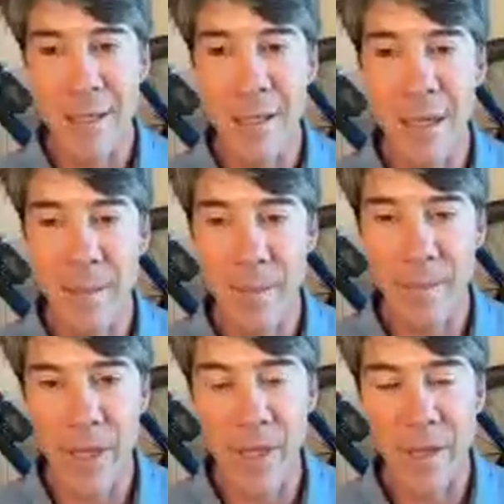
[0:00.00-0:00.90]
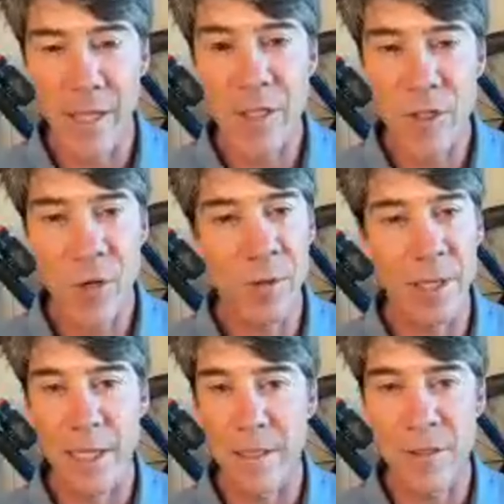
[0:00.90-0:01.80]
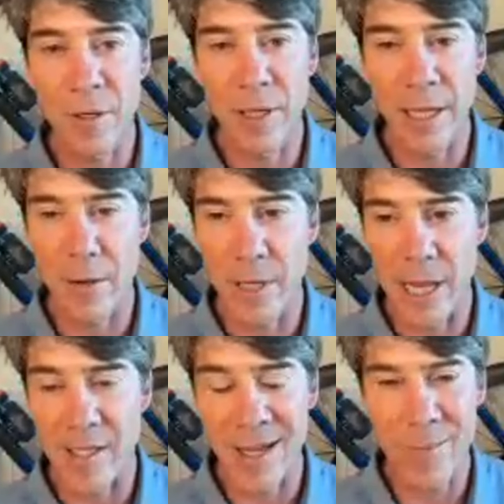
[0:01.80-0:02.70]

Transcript: um that it's totally totally okay same